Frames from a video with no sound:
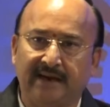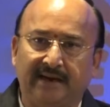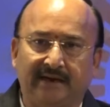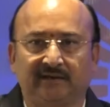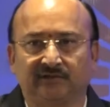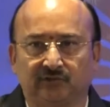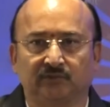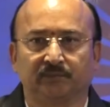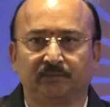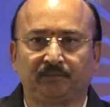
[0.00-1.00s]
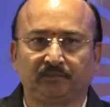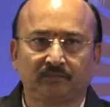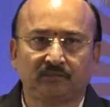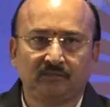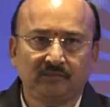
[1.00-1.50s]
and addressed to.
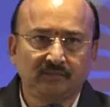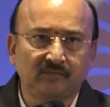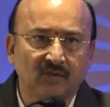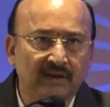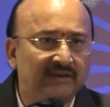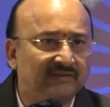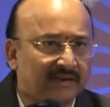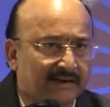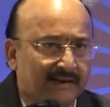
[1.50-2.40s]
As sir